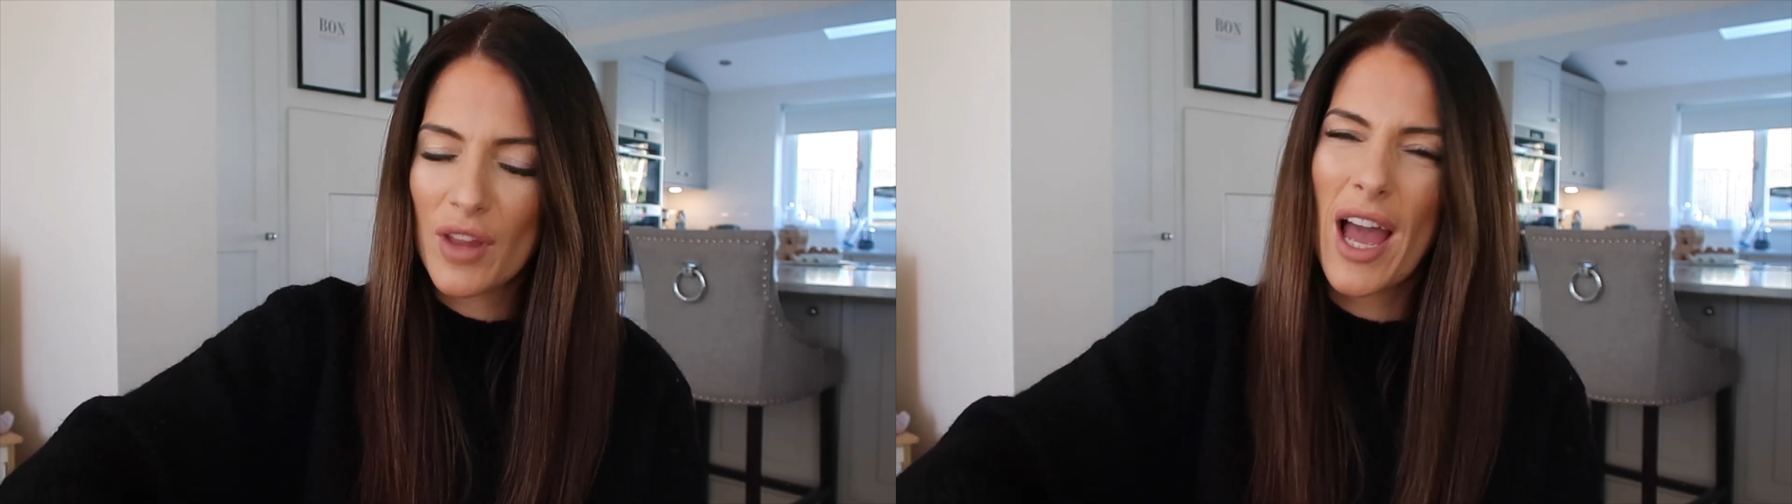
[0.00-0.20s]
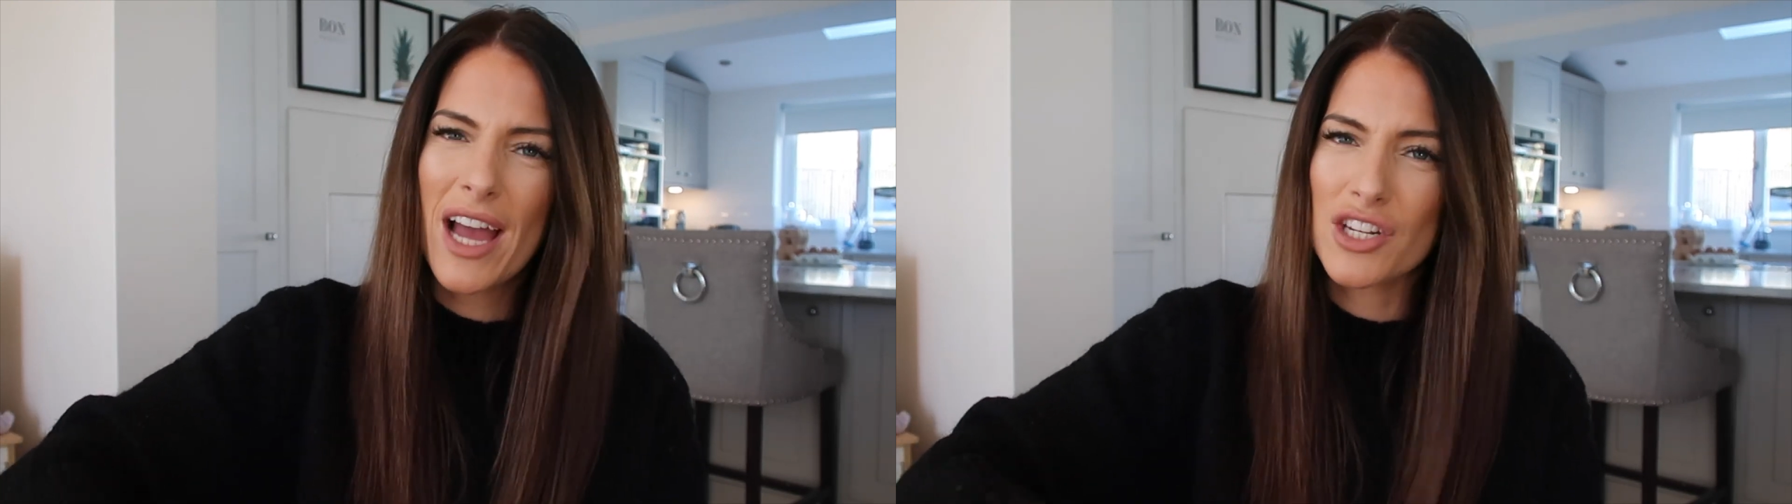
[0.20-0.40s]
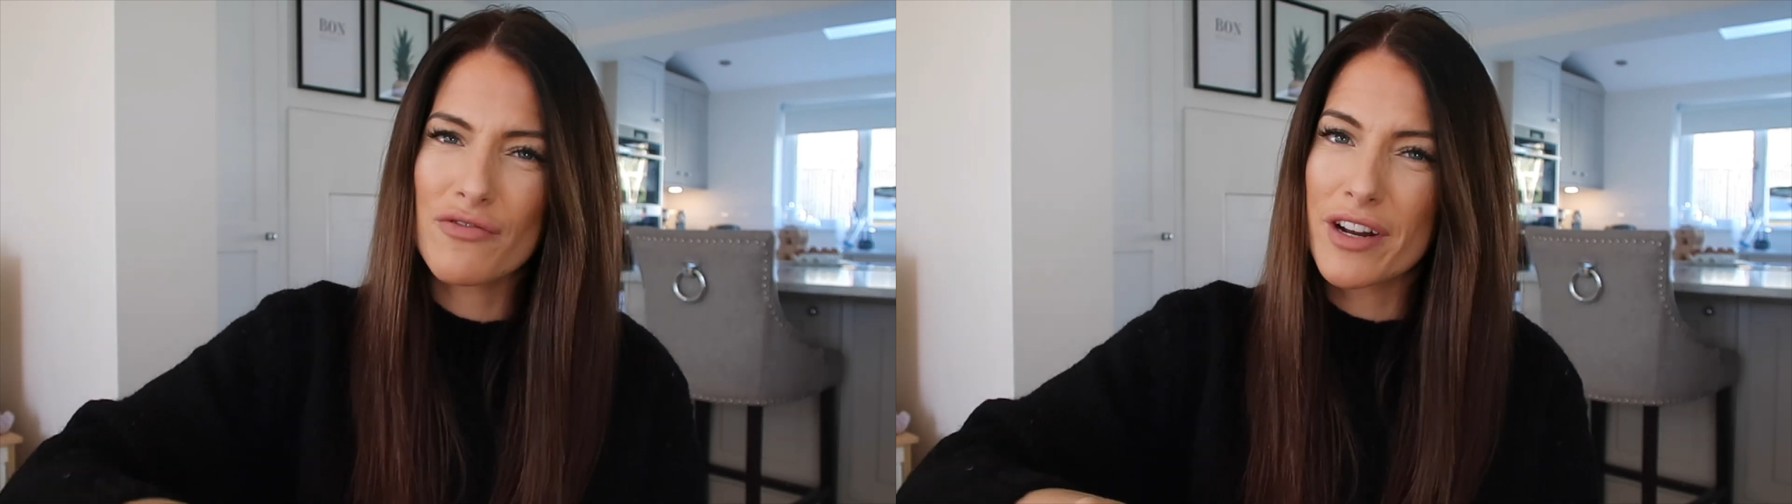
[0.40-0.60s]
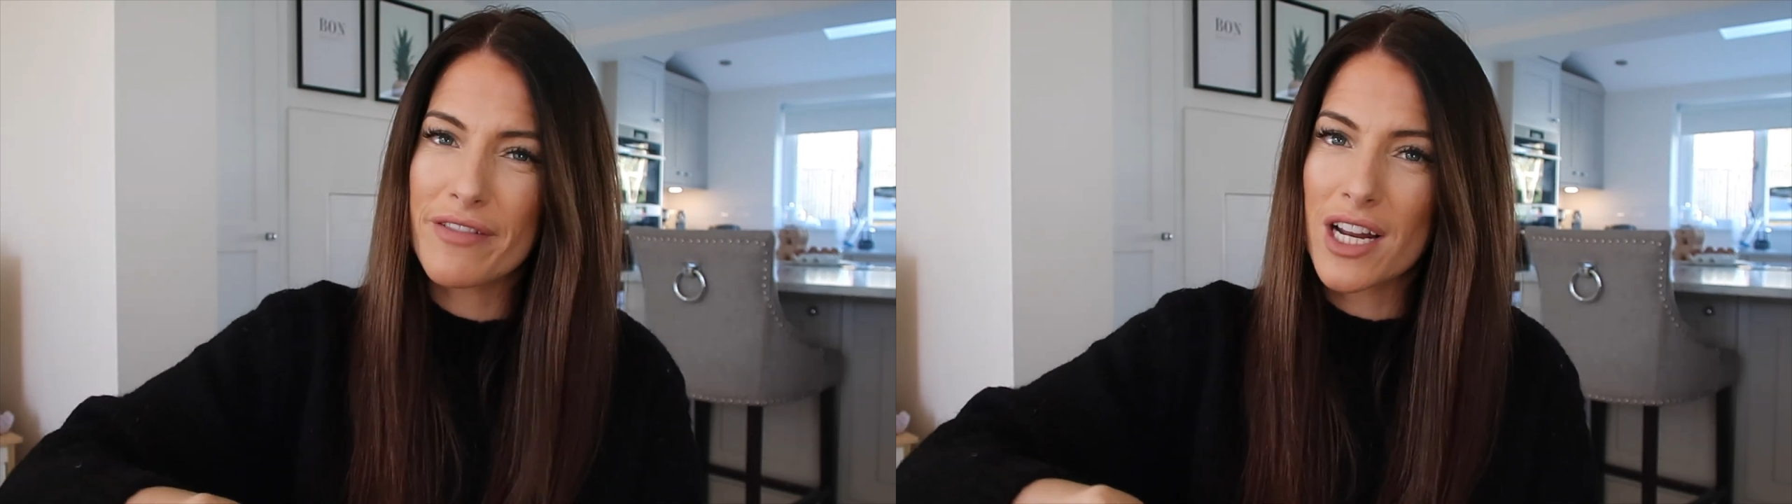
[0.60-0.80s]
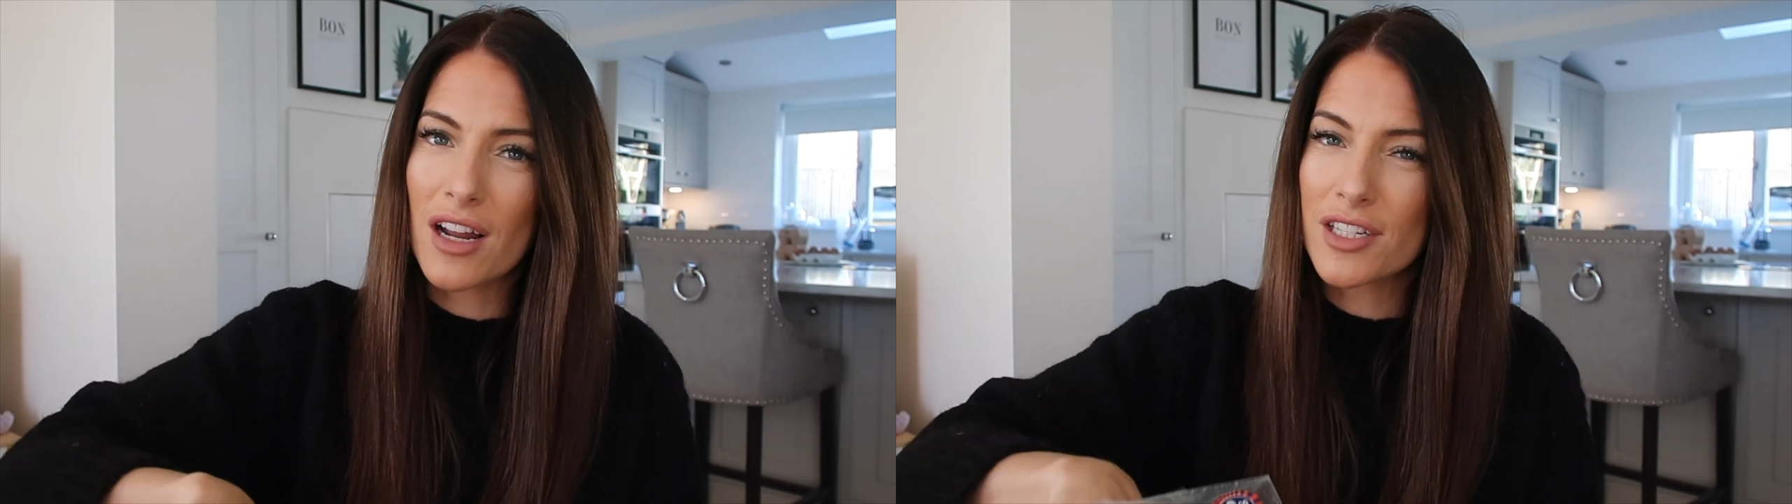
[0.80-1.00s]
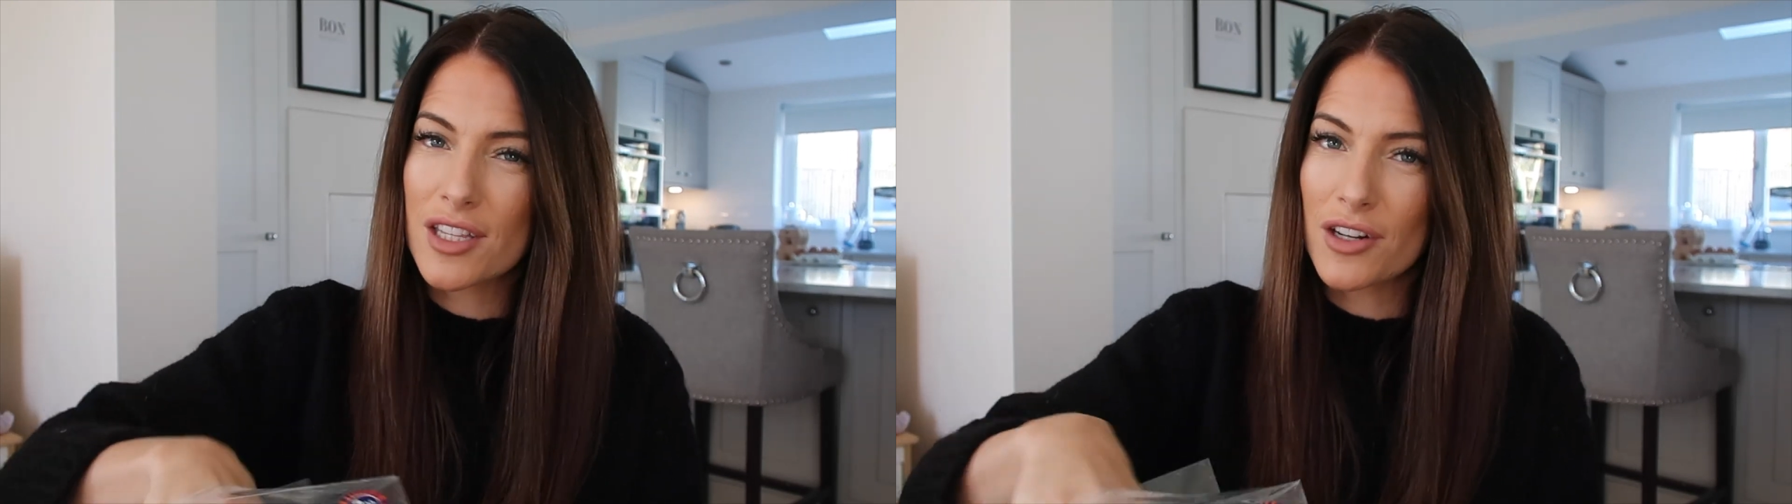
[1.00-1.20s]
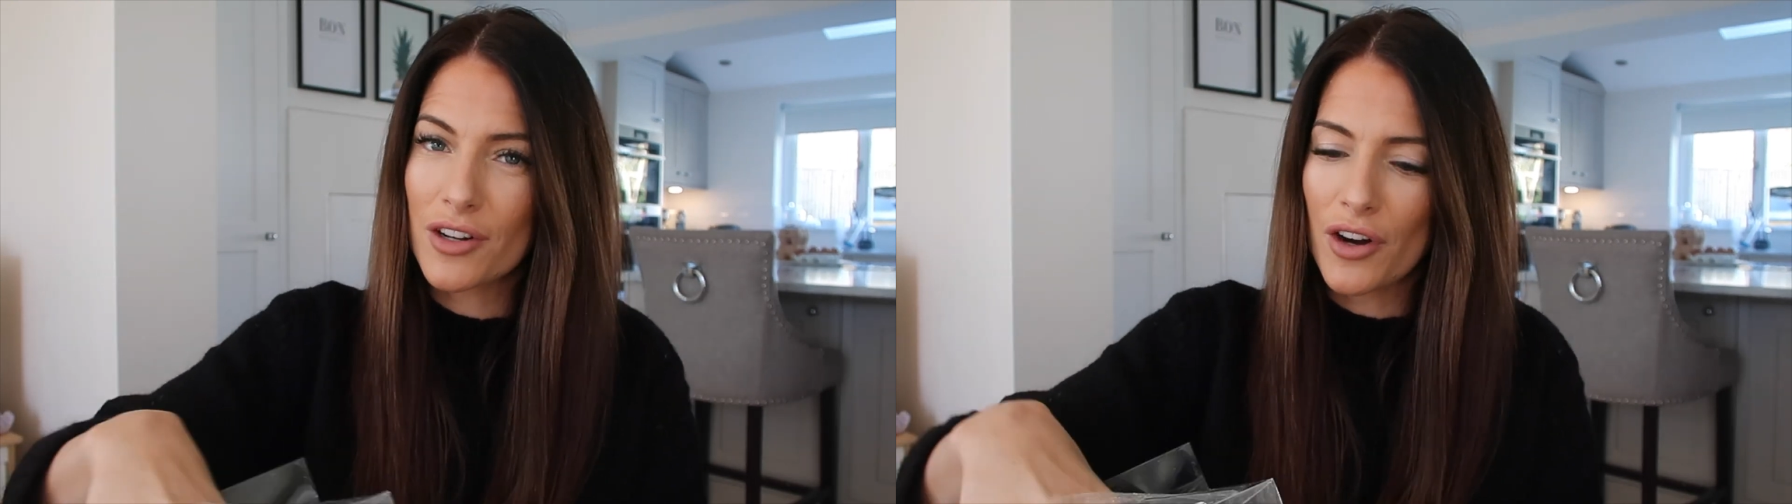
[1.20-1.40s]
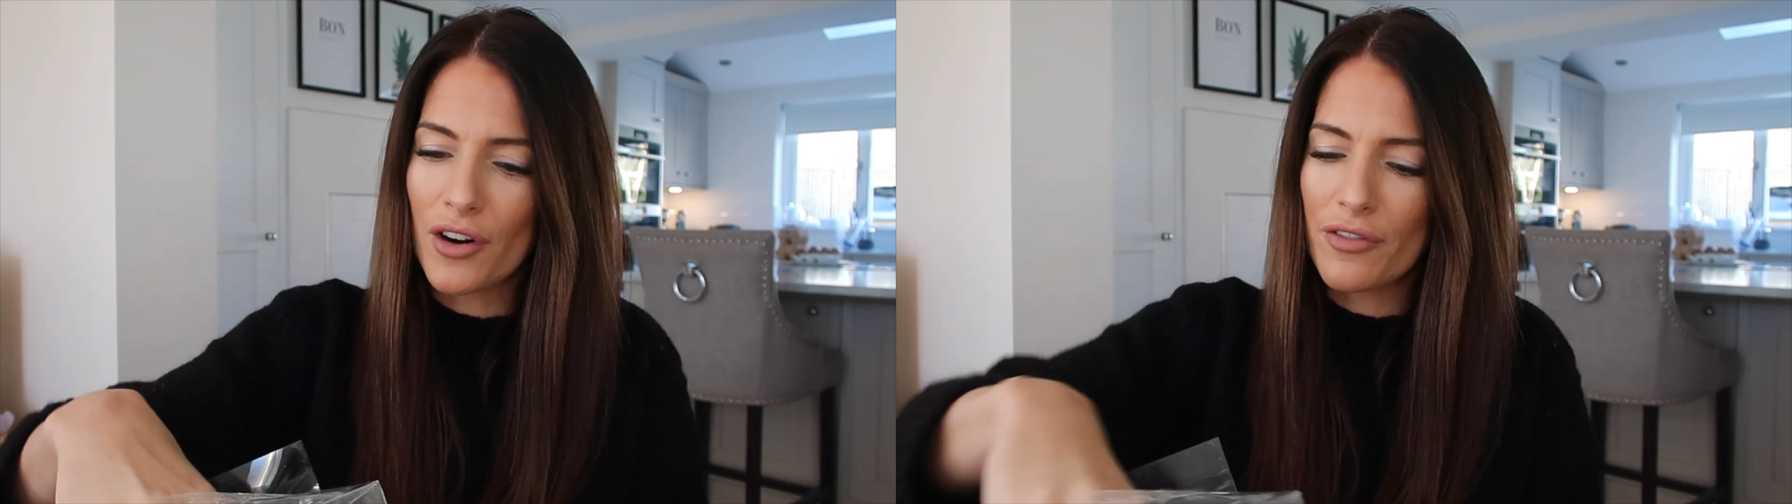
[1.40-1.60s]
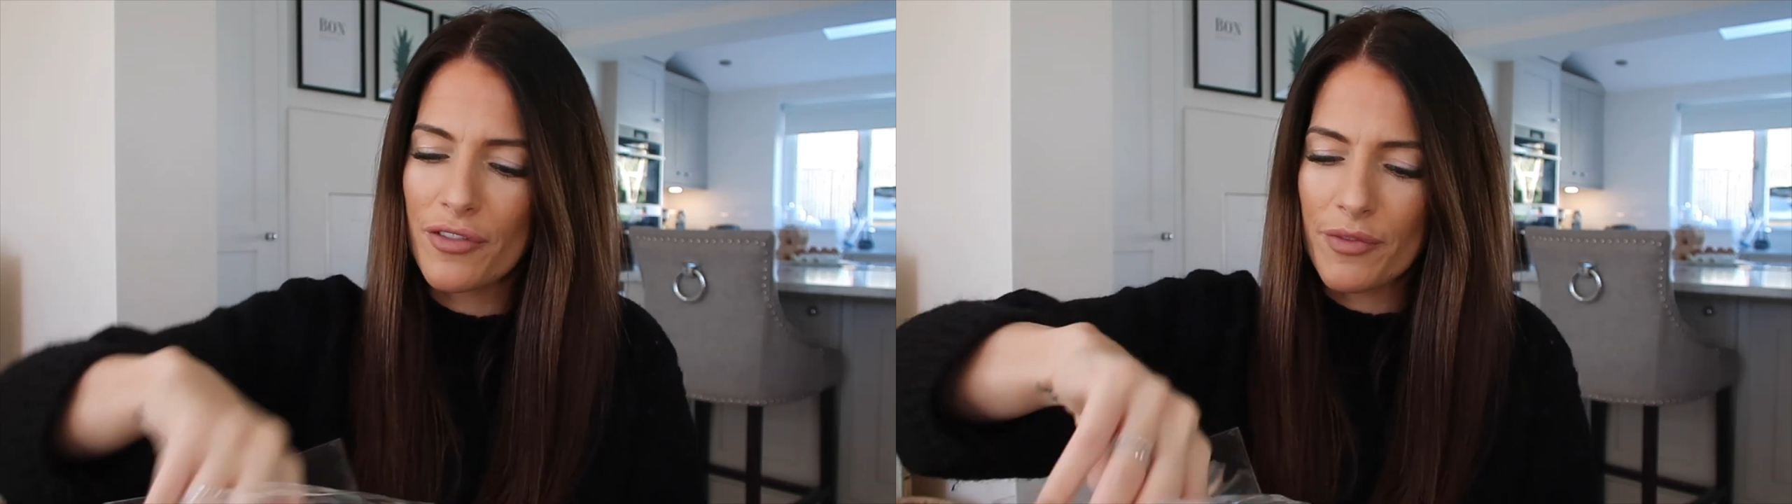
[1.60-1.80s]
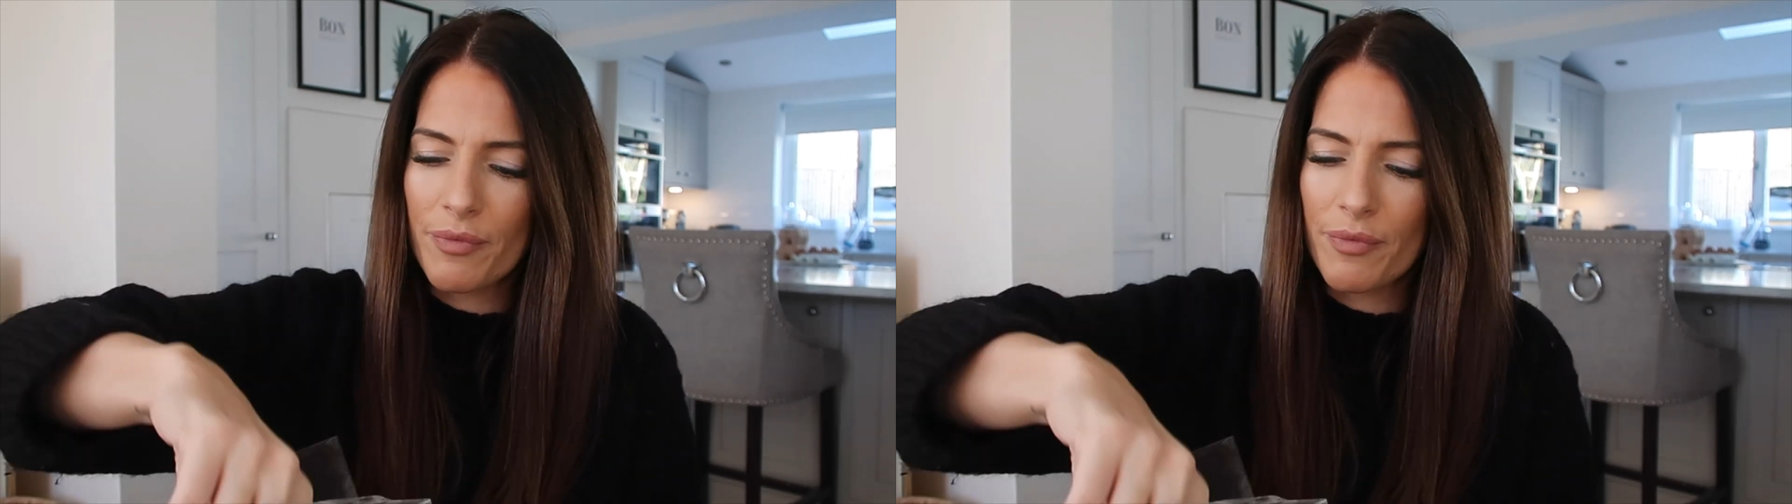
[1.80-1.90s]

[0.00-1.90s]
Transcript: I actually really, really liked the look of.